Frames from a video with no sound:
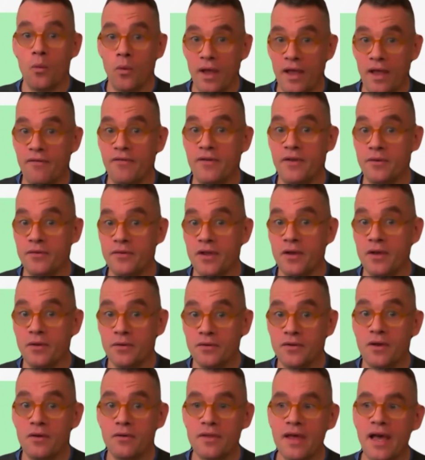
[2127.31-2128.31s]
if you
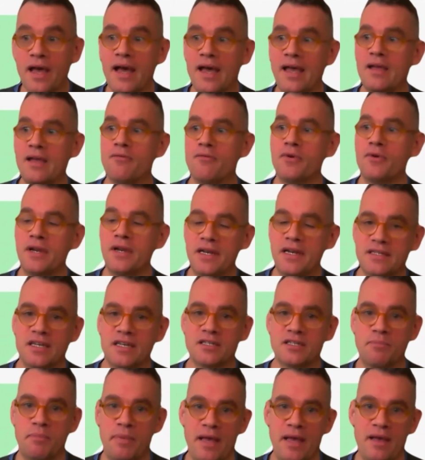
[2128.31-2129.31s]
do that, it really
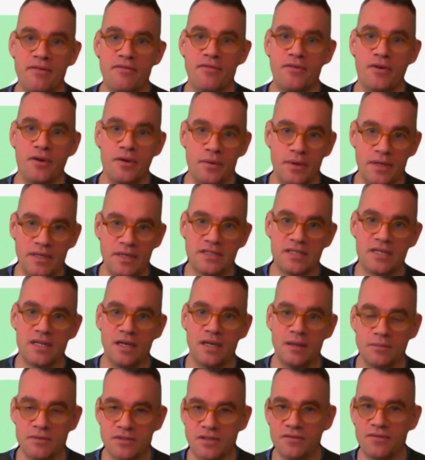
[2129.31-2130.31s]
does bear fruit in
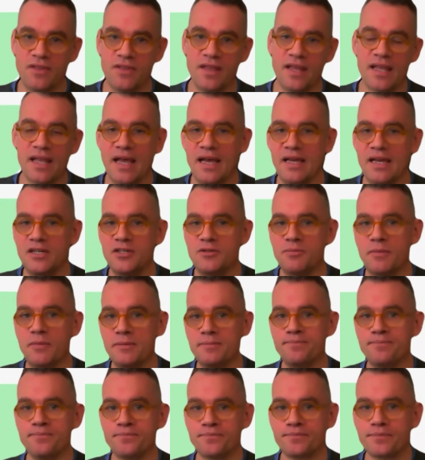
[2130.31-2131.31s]
terms of the
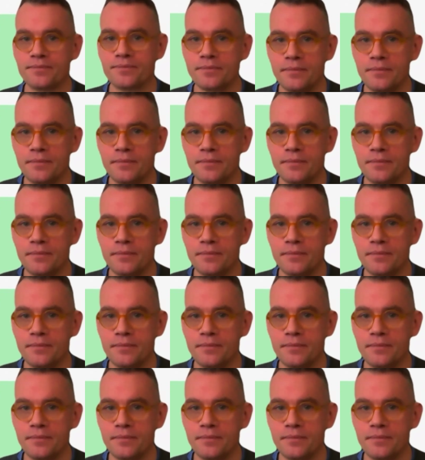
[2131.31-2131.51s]
engagement,